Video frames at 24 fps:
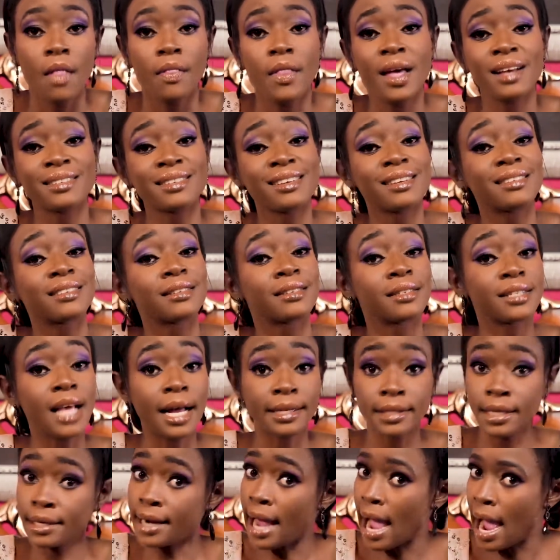There's a
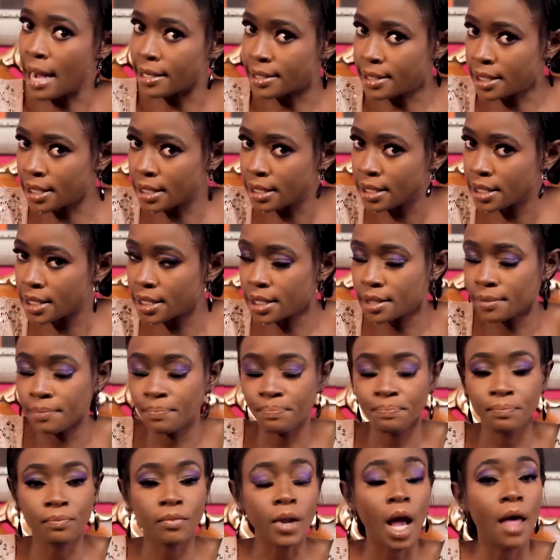certain artist
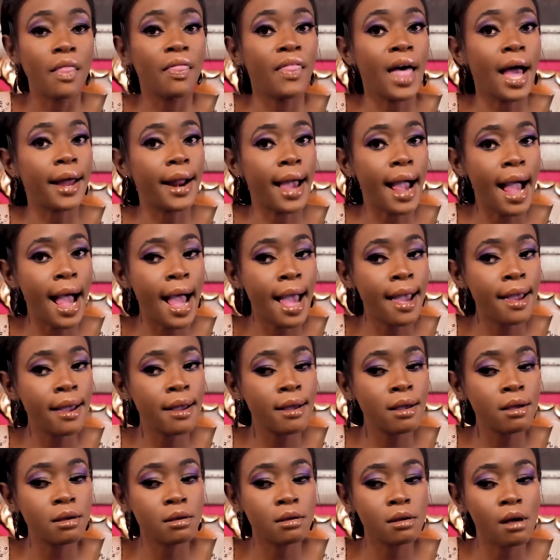that
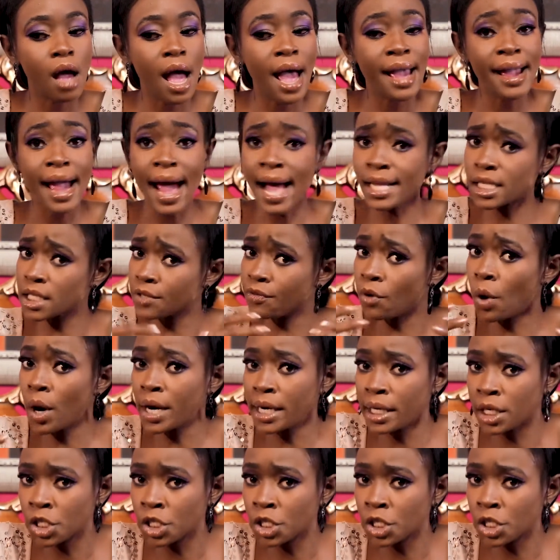I asked for an